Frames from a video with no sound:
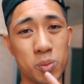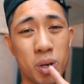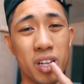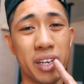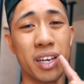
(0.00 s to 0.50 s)
It's
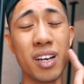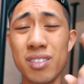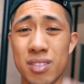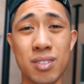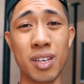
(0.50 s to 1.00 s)
probably
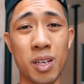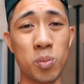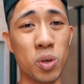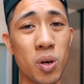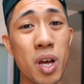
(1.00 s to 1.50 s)

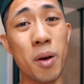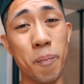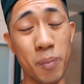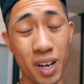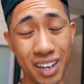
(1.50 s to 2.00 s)
unsustainable,
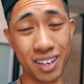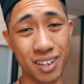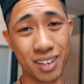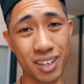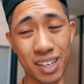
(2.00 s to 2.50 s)
but
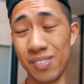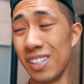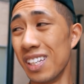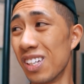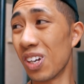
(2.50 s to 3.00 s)
if you
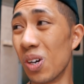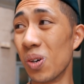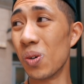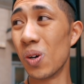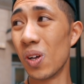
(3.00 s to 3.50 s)
need to
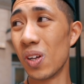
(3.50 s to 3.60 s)
go